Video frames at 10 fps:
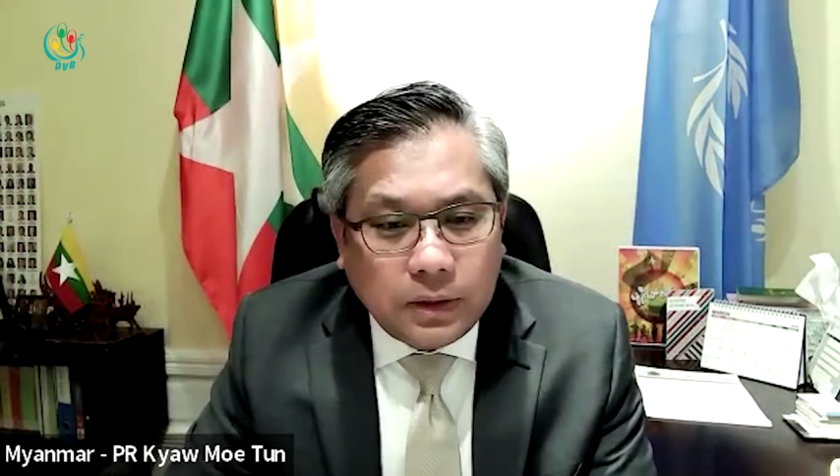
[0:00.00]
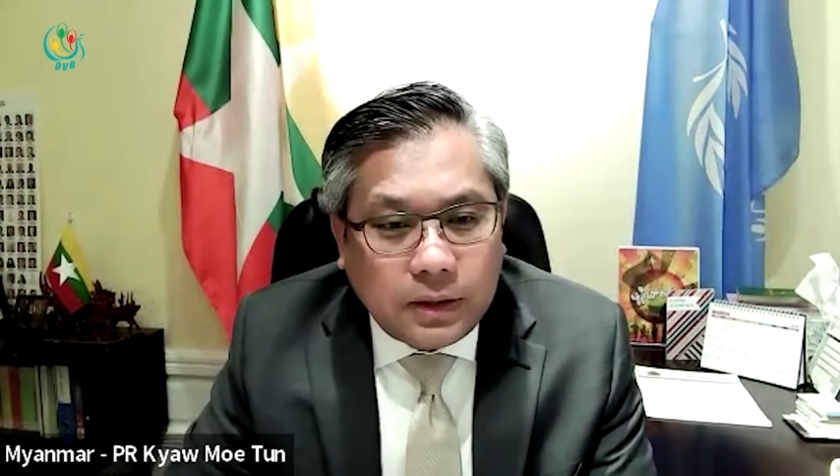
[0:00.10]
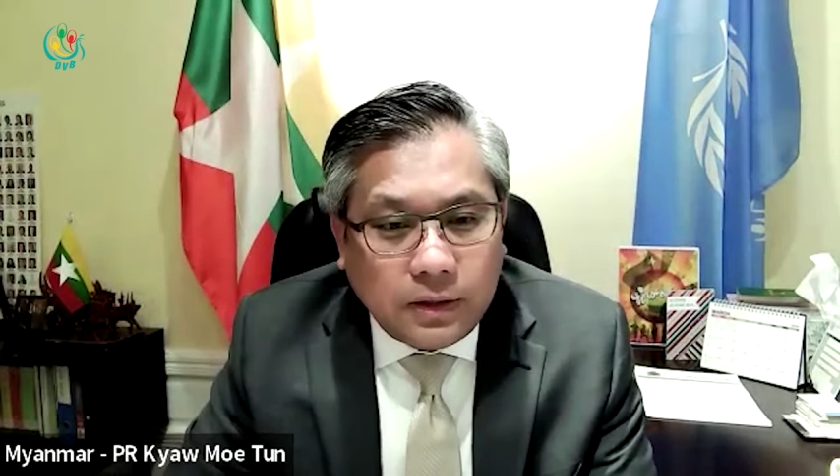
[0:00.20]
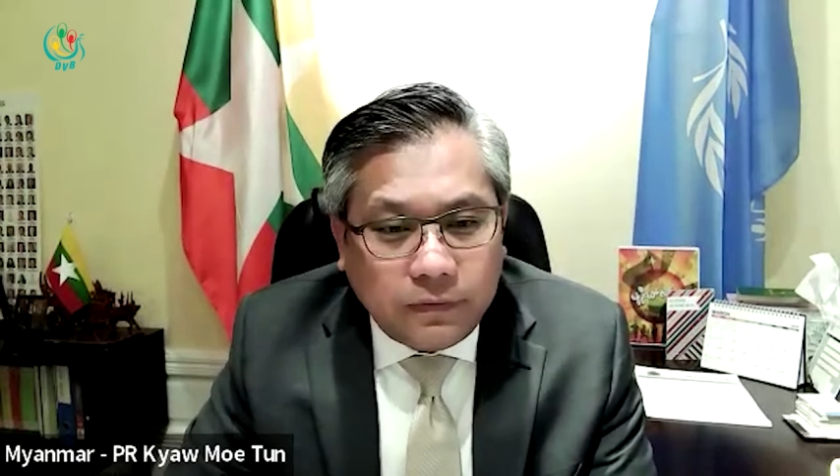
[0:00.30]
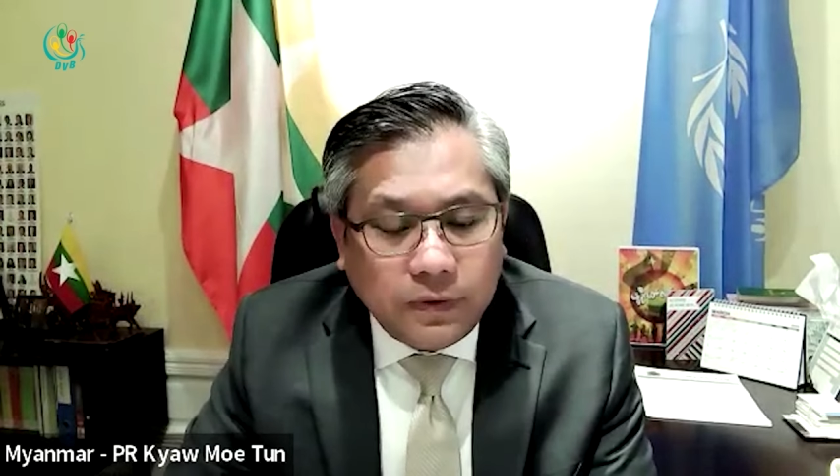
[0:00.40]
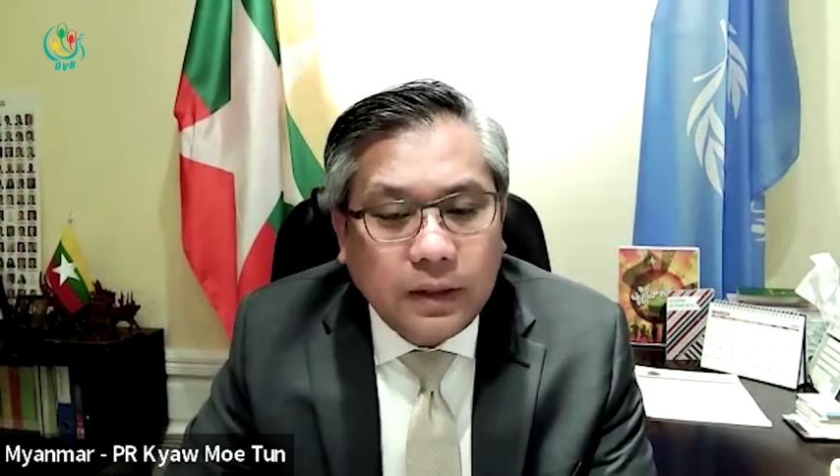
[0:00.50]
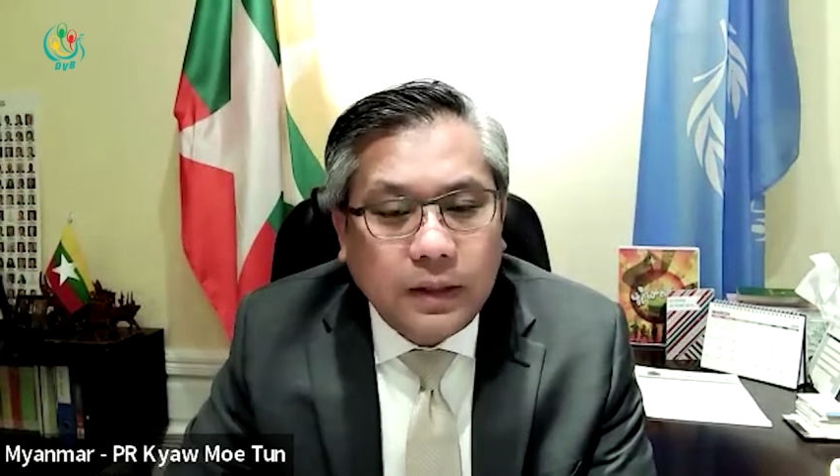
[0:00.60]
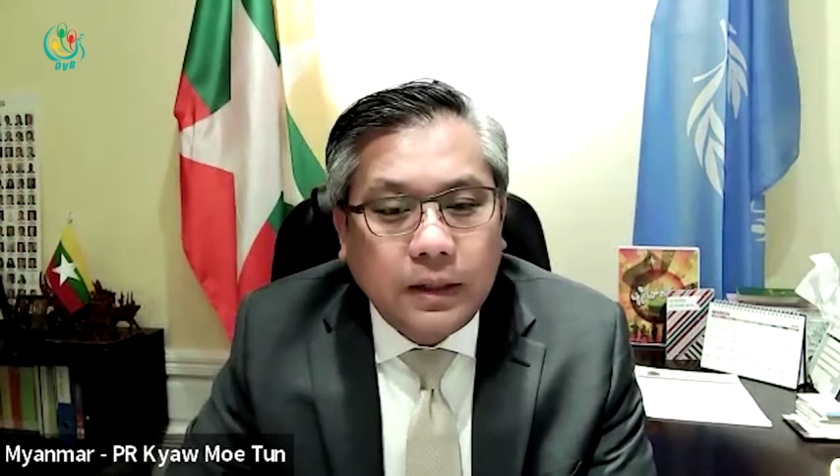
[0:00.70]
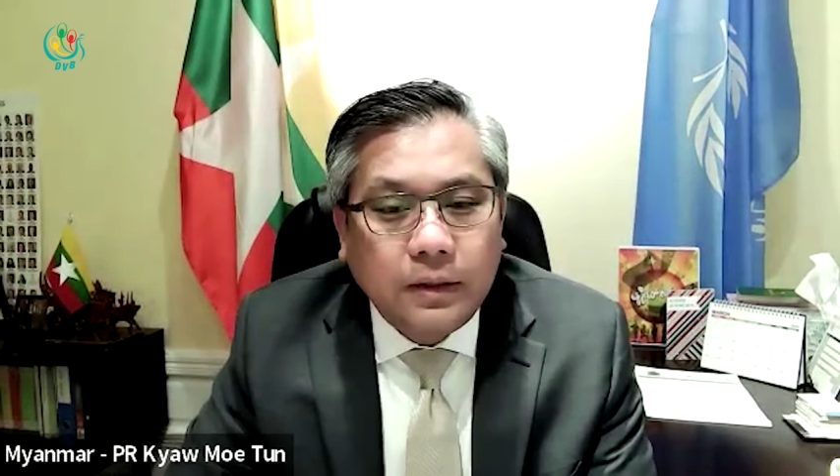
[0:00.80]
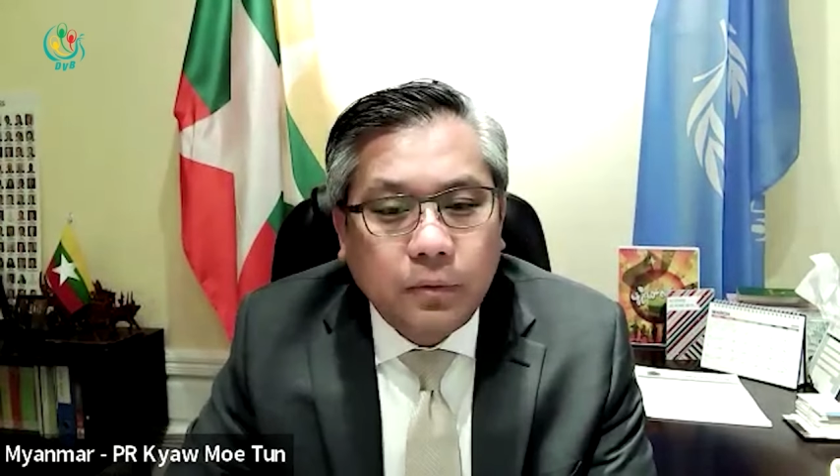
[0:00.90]

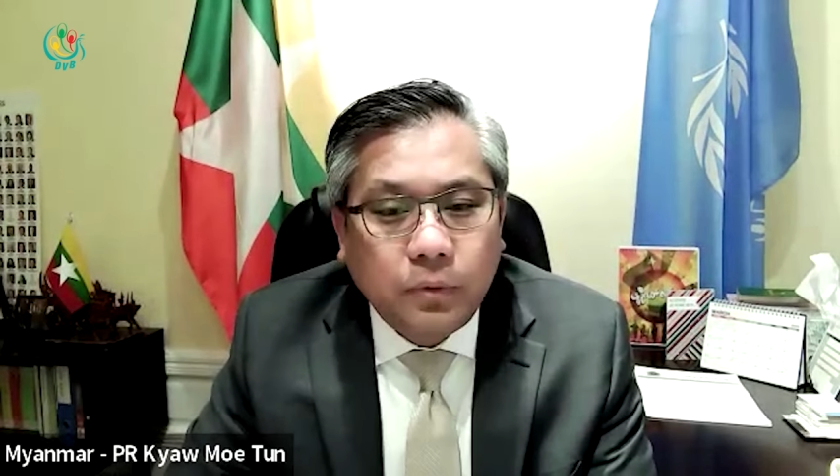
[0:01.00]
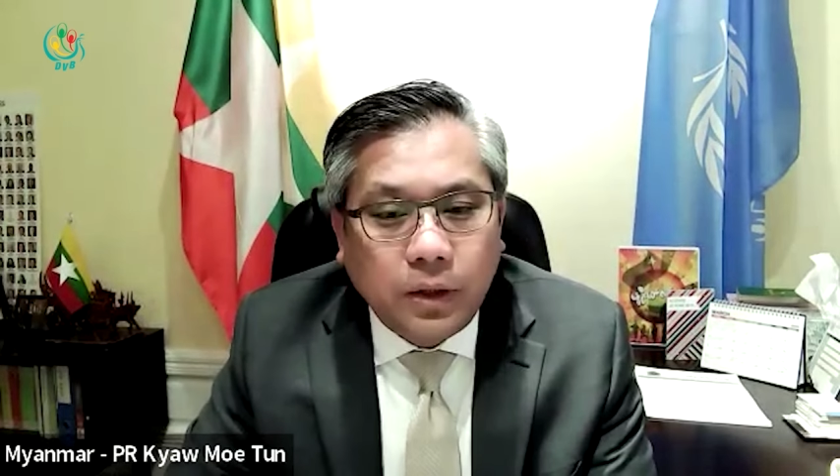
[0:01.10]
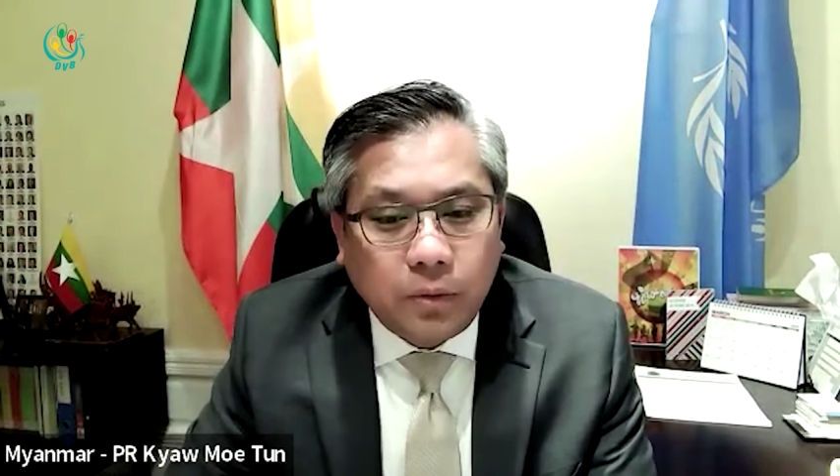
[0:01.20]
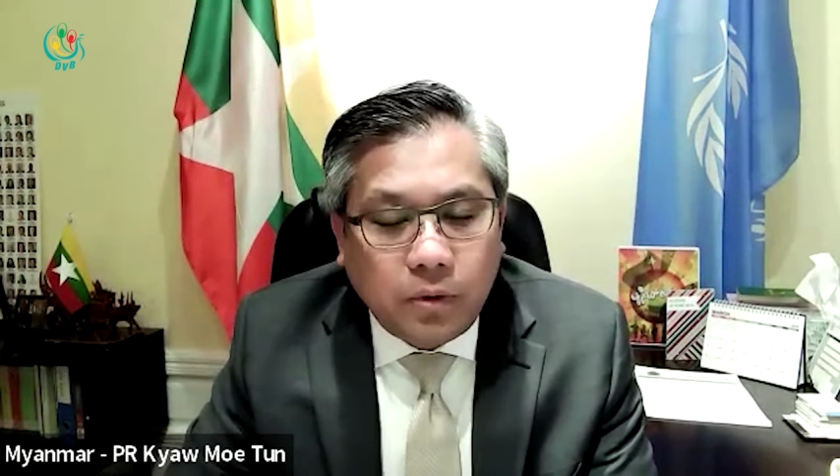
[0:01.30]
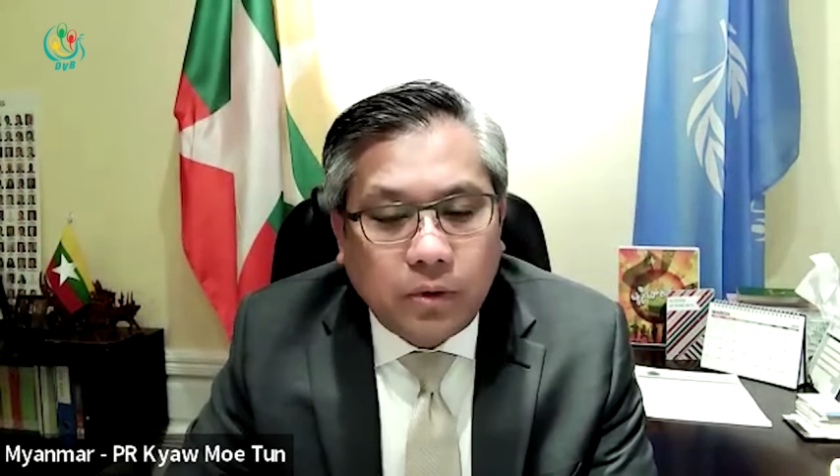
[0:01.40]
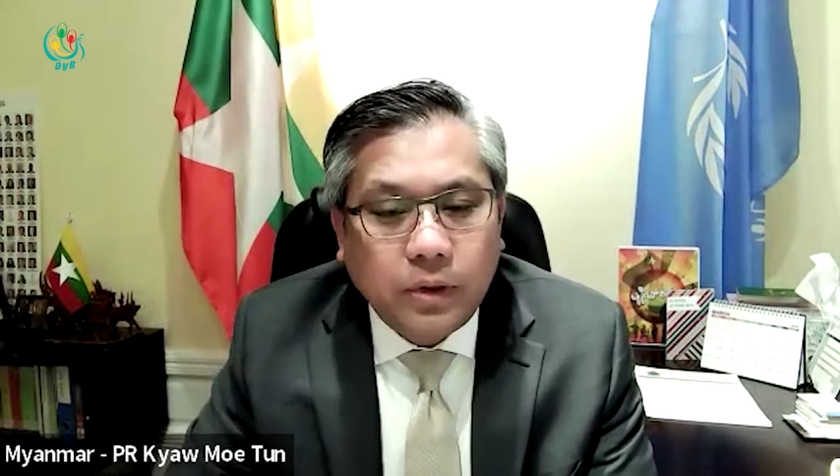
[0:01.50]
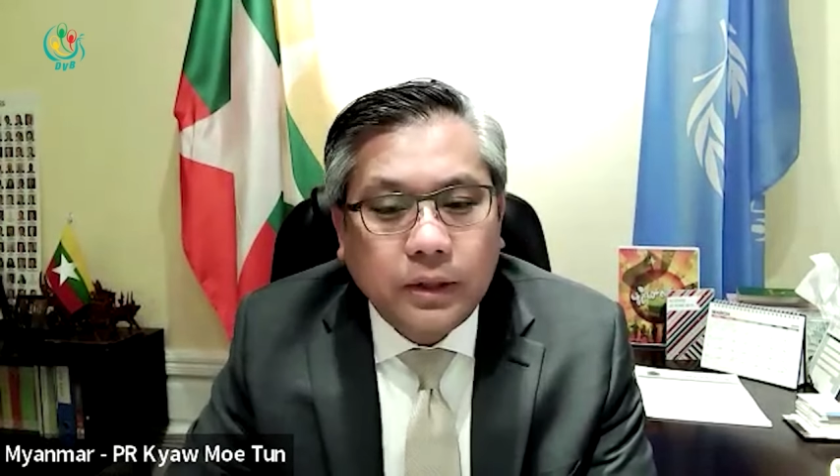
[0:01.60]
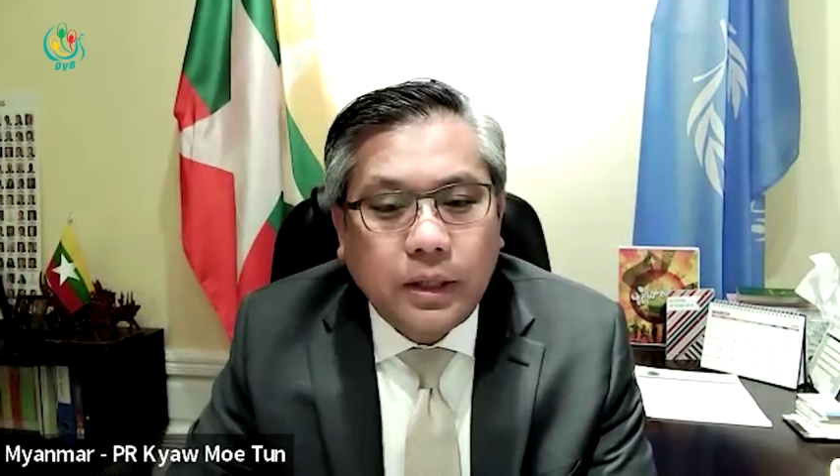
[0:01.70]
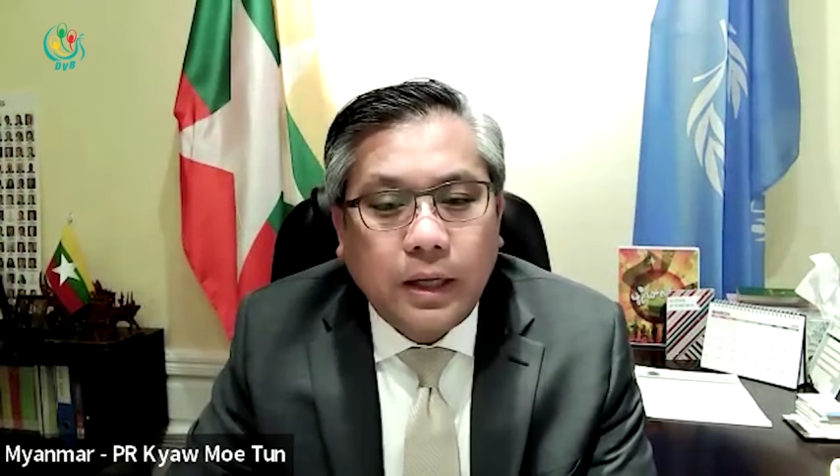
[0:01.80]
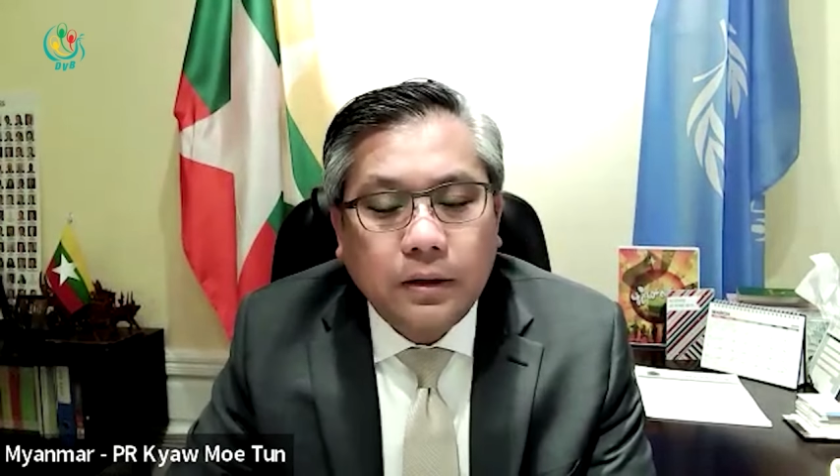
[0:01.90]
definitely we are
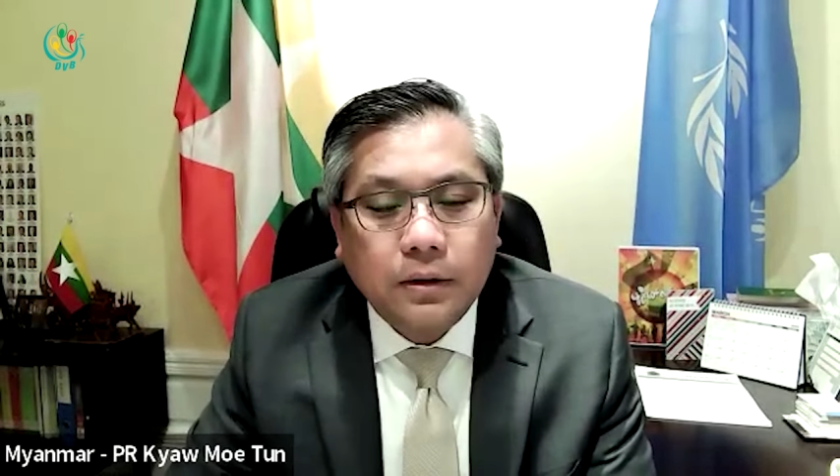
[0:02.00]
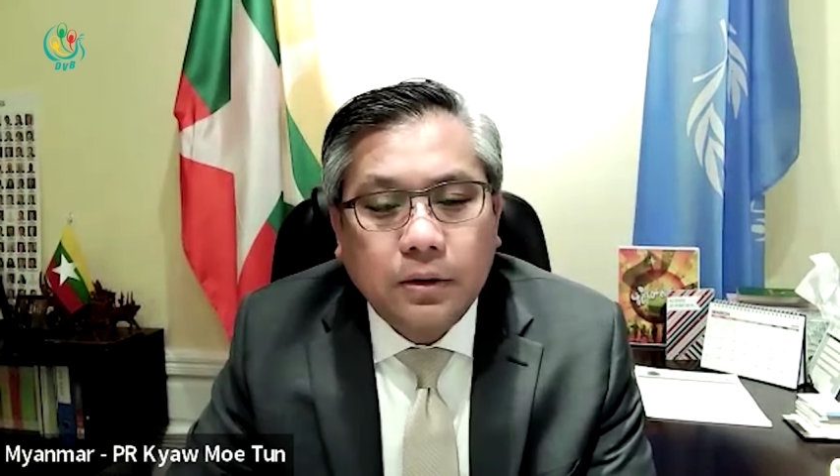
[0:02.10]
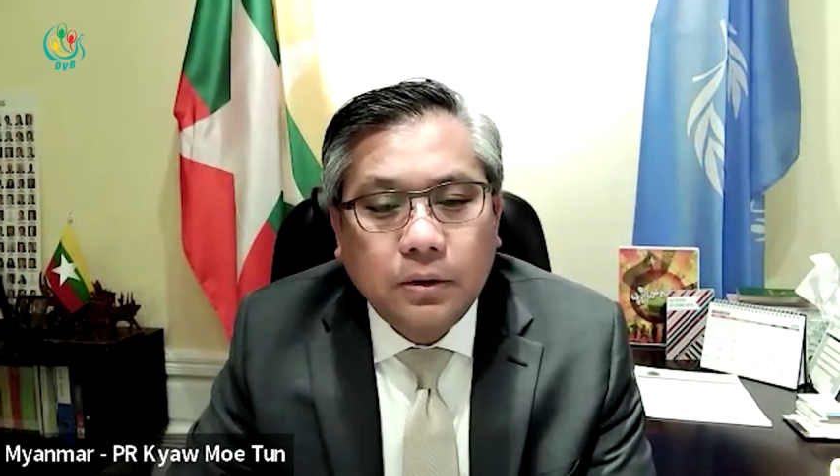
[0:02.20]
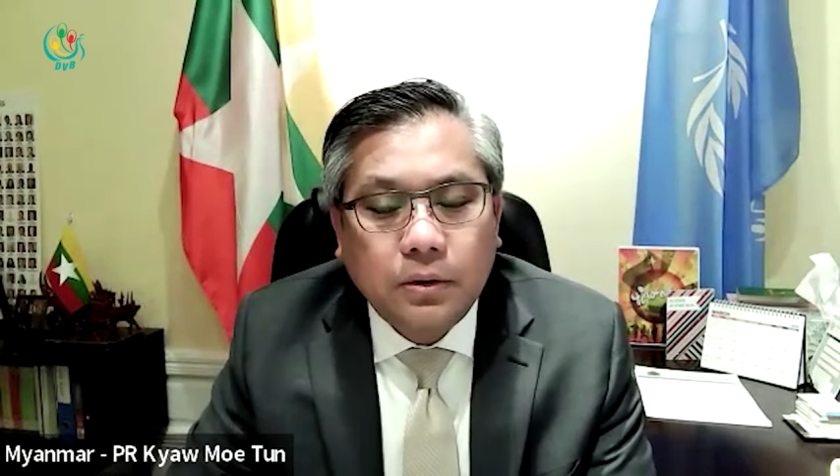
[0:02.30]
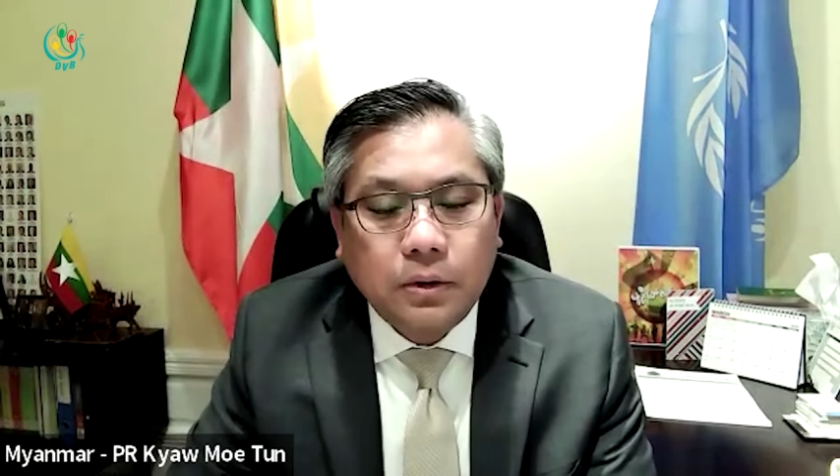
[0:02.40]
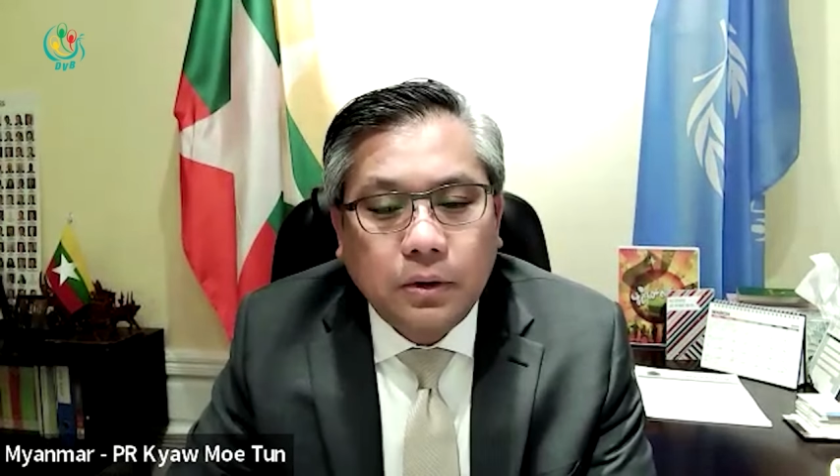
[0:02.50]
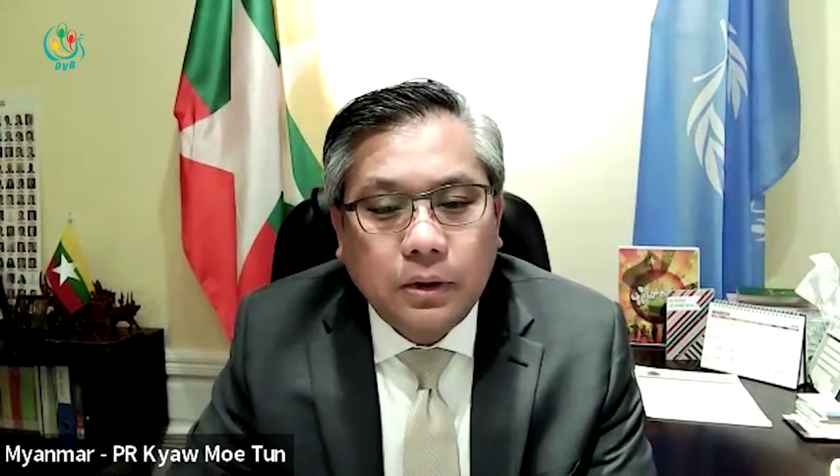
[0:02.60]
worried that, you know,